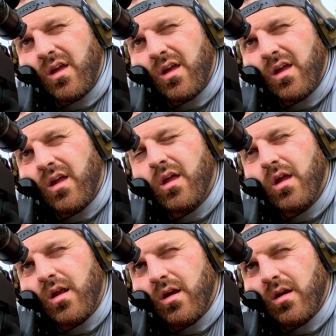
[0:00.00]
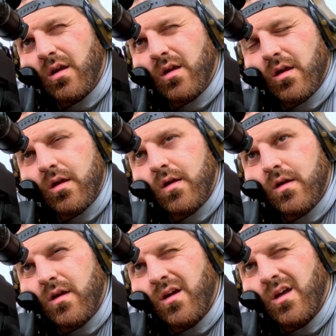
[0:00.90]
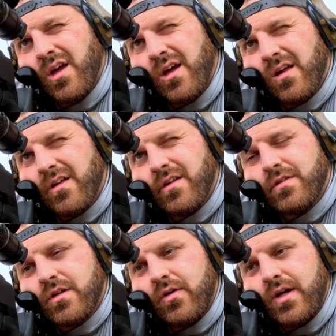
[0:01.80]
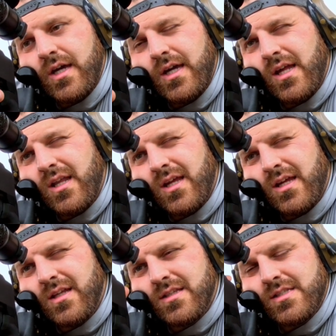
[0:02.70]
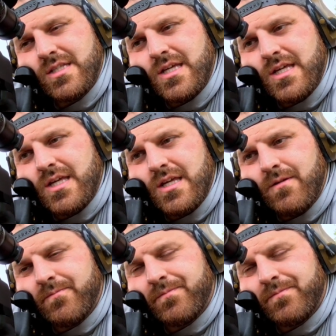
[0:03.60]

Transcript: And let's go ahead and see